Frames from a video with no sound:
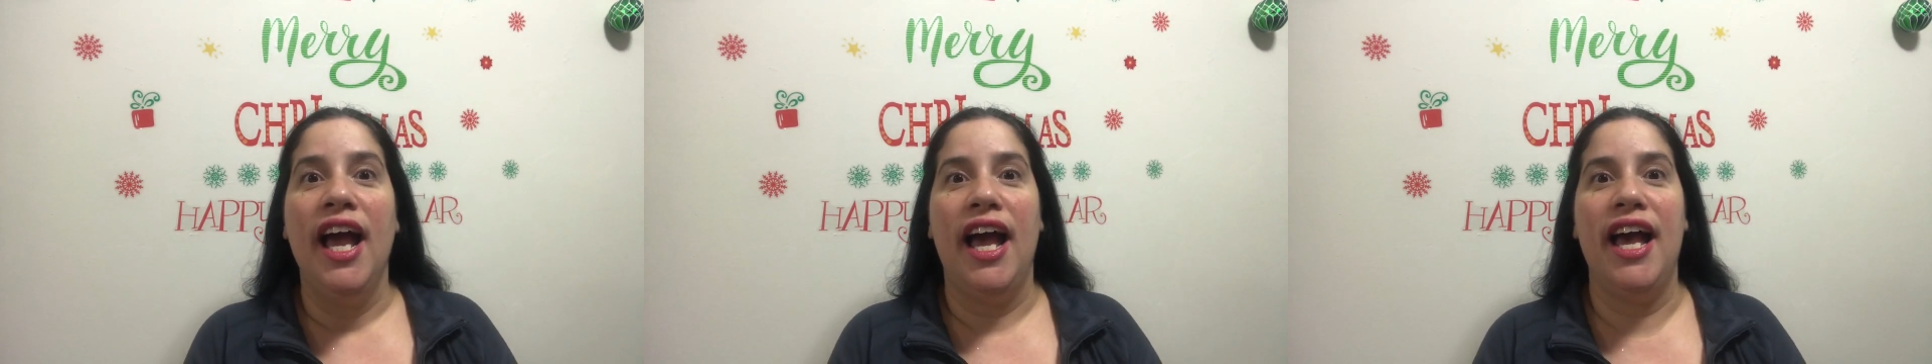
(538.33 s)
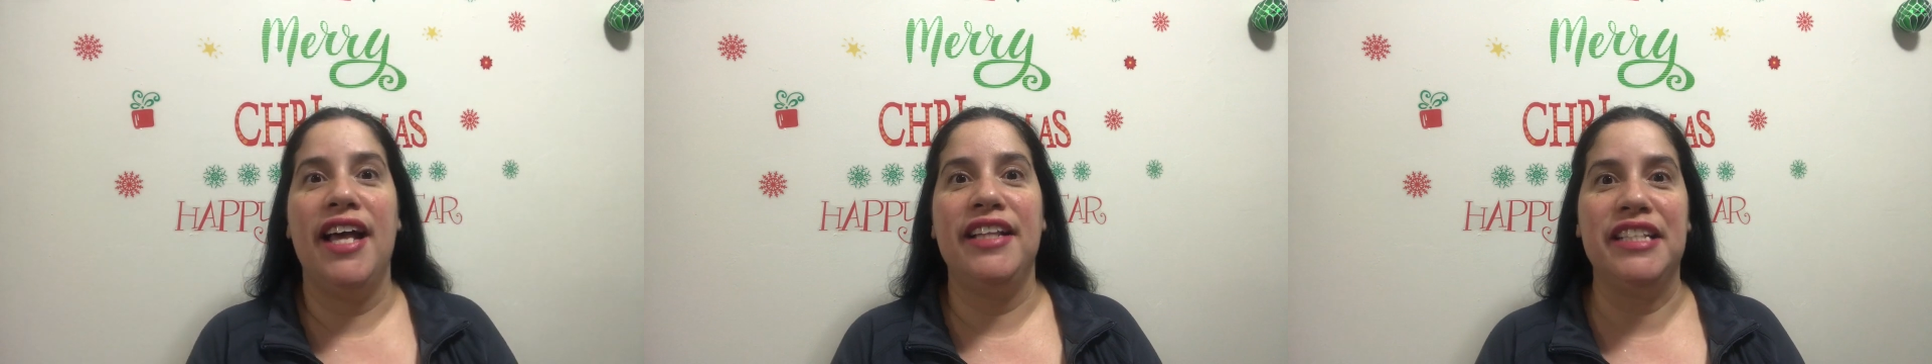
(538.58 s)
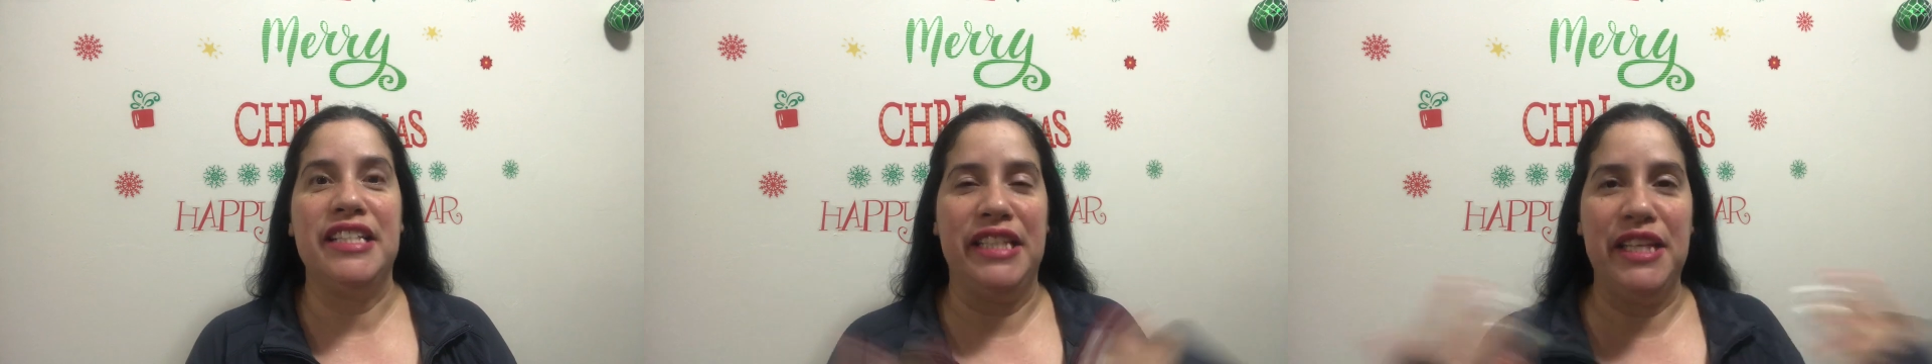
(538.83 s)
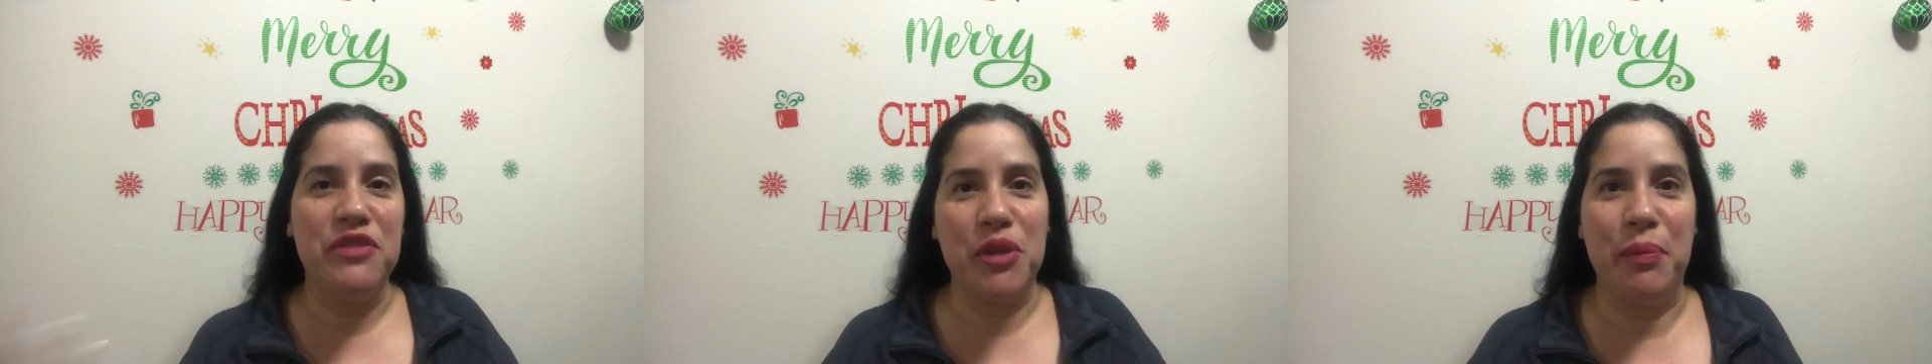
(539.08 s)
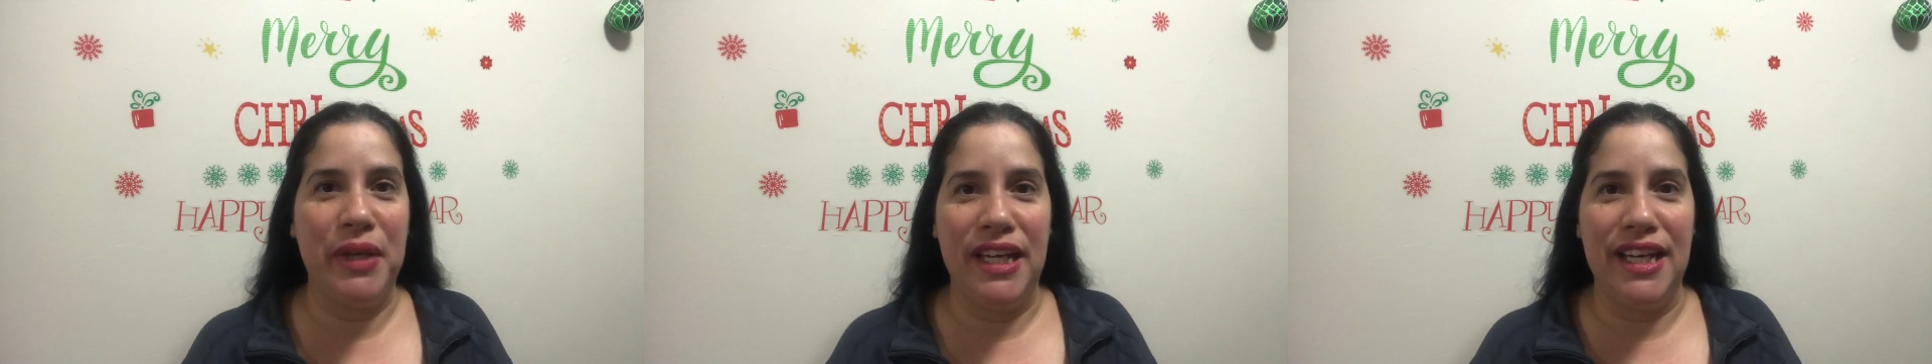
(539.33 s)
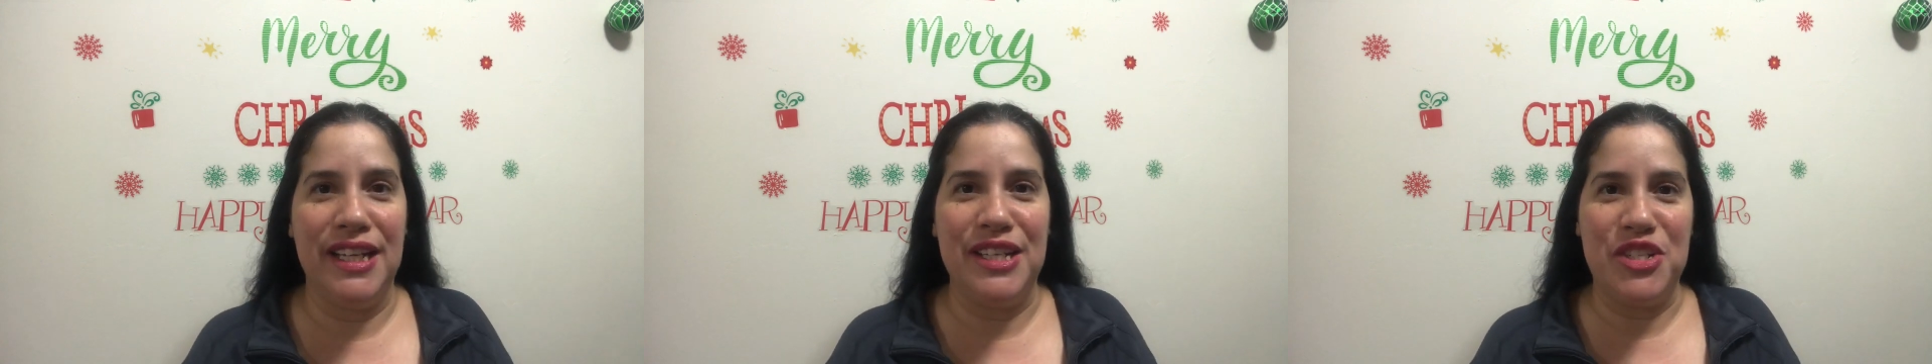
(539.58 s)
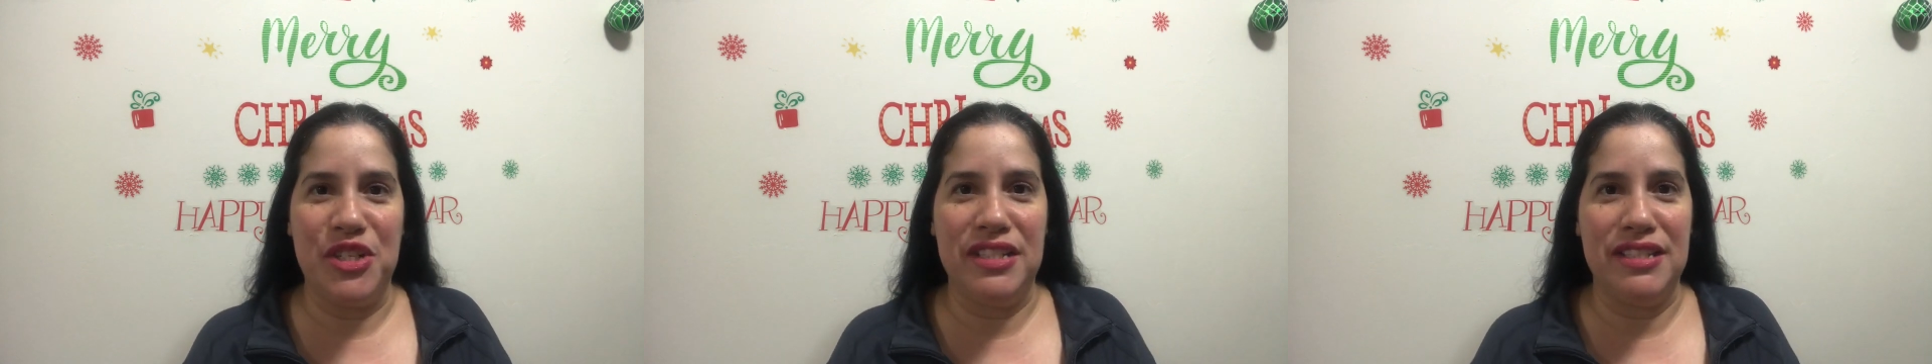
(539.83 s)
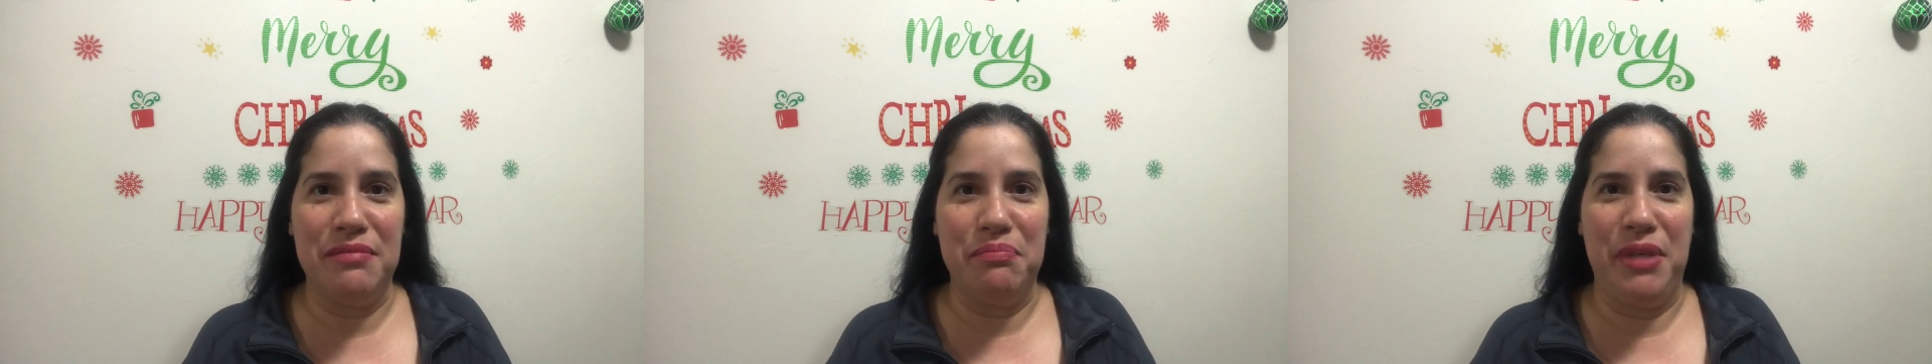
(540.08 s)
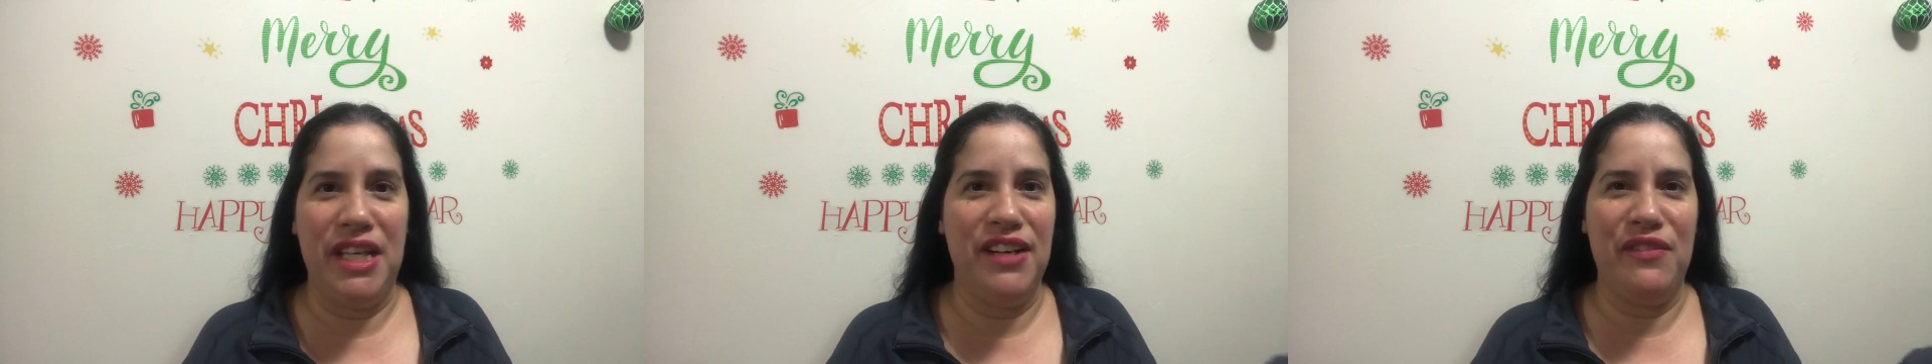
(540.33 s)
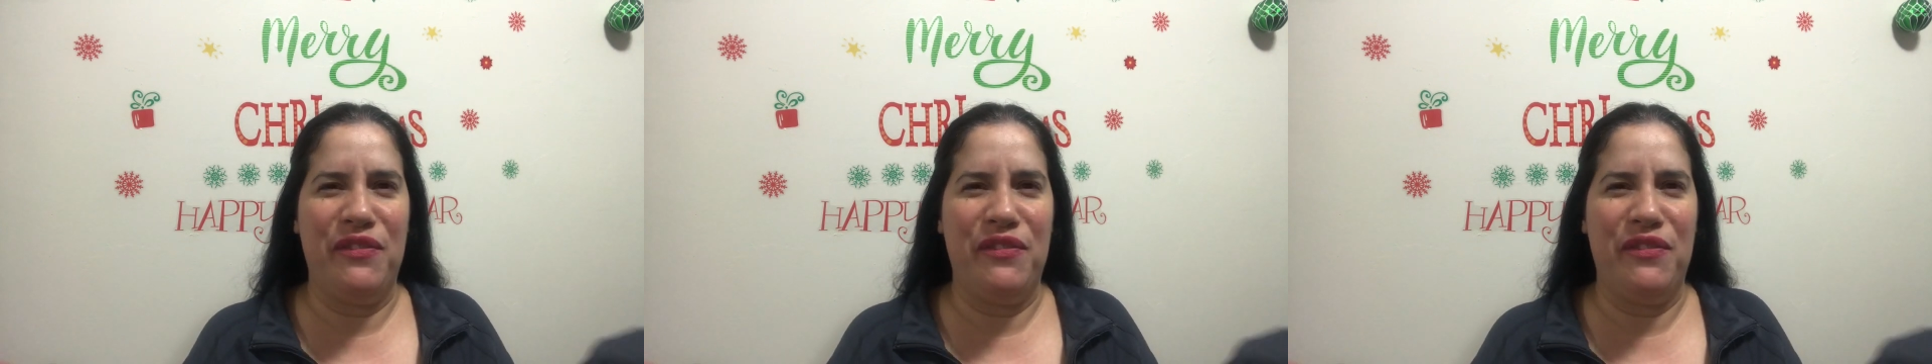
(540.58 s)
And the sleeves are big and it's just big and